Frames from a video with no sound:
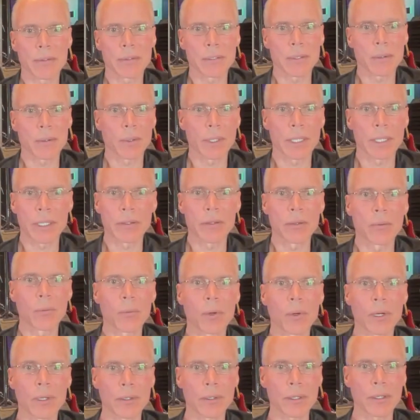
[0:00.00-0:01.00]
So we need the
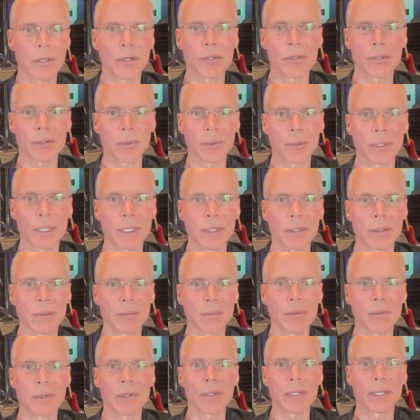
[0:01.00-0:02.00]
work that you're doing
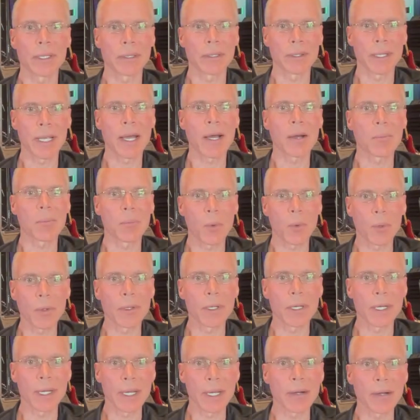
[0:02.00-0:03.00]
really now more
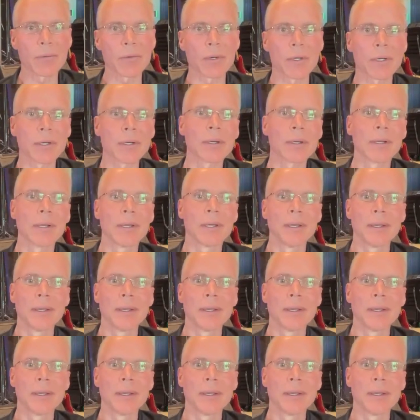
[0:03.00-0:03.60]
than ever.